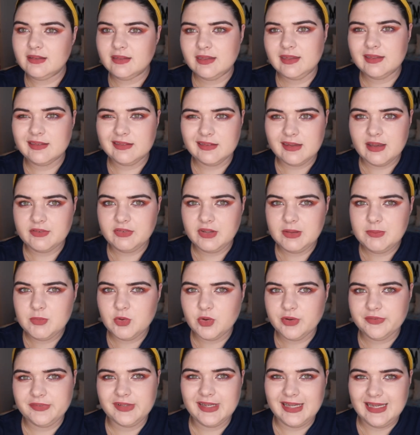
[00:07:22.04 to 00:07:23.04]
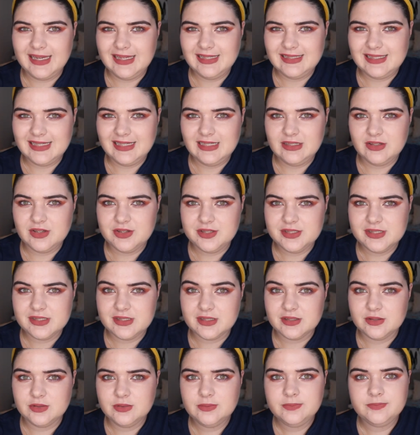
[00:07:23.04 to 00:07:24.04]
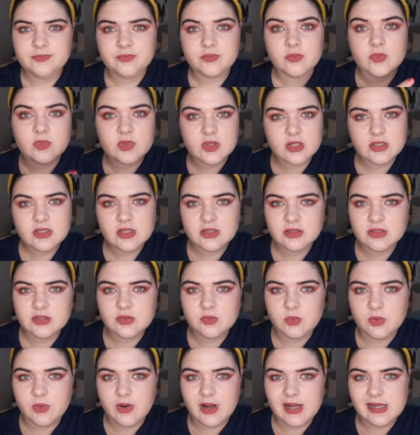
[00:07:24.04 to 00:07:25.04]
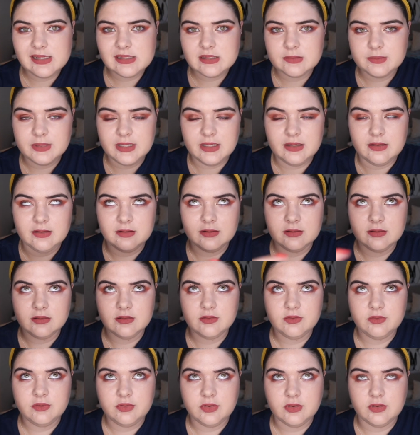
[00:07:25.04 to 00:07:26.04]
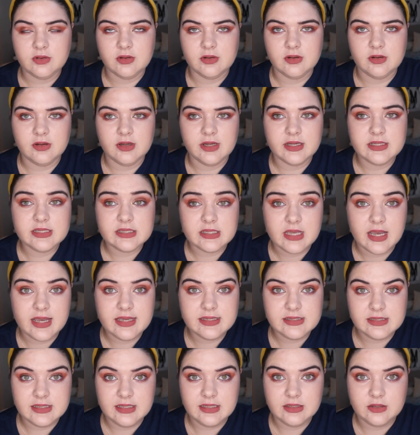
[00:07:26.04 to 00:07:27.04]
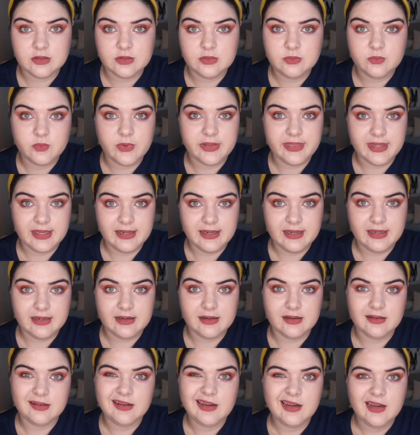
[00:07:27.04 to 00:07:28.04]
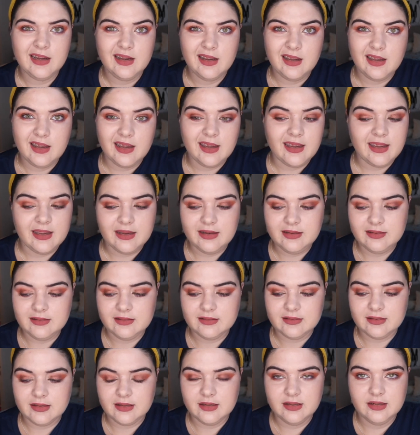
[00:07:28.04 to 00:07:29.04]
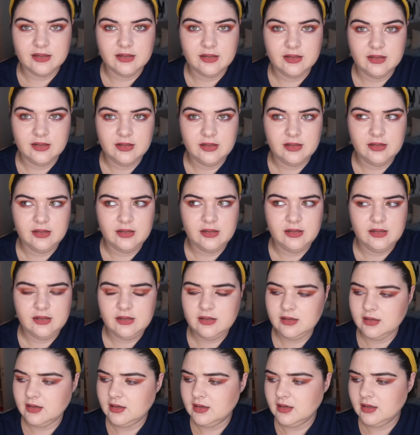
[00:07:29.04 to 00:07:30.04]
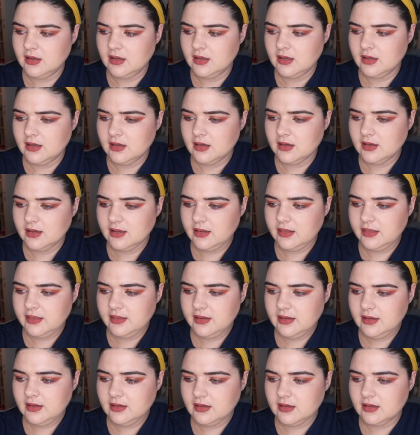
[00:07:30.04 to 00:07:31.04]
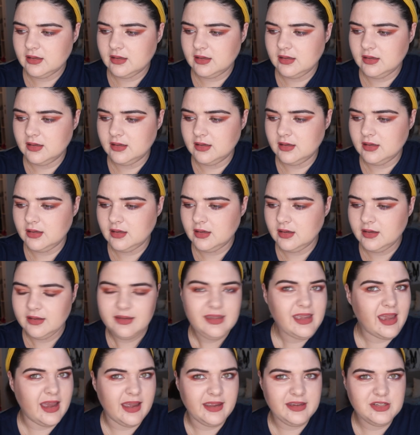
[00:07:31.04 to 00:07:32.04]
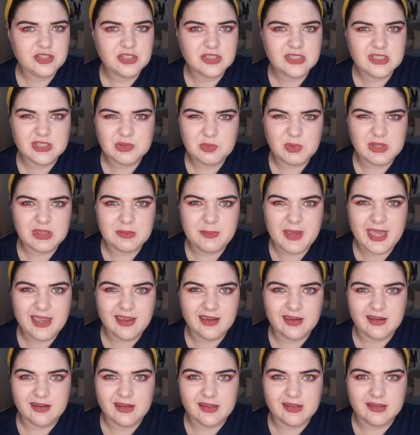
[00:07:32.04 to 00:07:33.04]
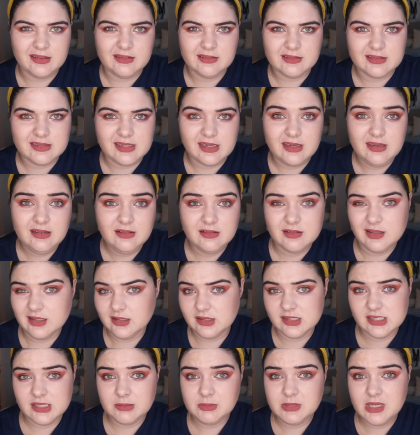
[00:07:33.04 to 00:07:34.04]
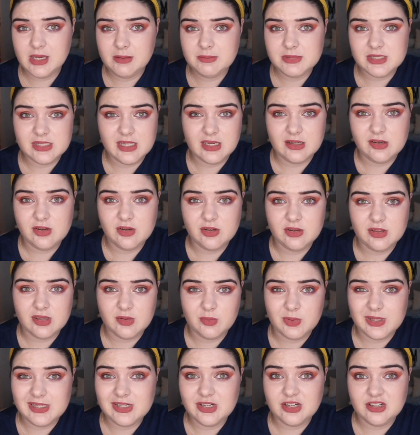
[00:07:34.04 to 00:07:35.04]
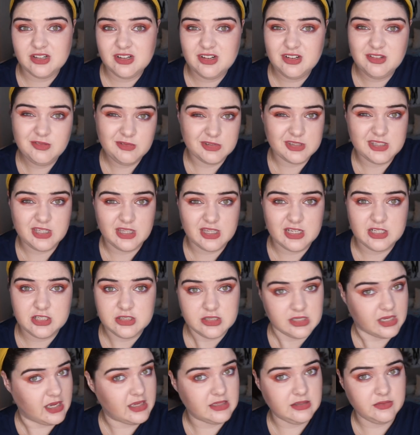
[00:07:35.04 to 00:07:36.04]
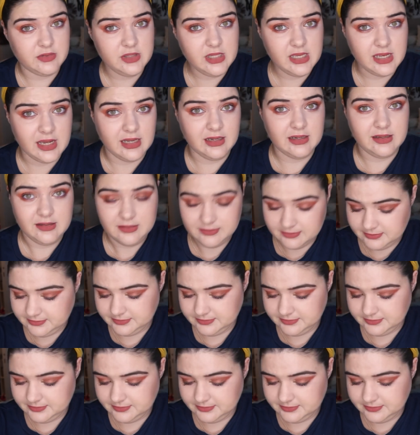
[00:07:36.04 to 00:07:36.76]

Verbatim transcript: It's definitely more of an ED nurse skill. The doctors will ask me for a size needle when they need it, and I think, yeah, I usually just read the packet and see, and sometimes they know that we don't know, so they just ask for the colour.